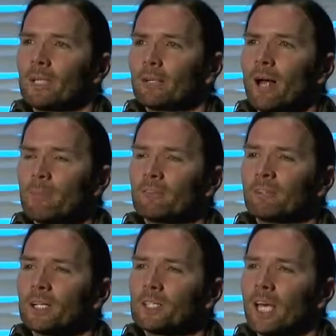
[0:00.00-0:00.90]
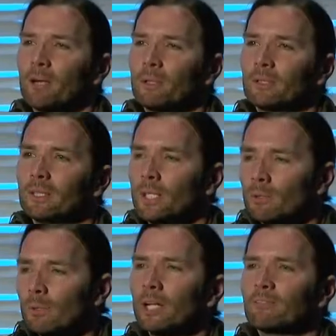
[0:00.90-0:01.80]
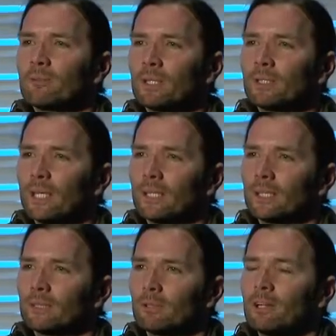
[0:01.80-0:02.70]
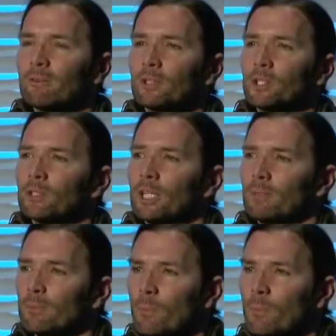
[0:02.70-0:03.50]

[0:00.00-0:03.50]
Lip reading: They grab the fresh salmon right from the lake, right from the stream.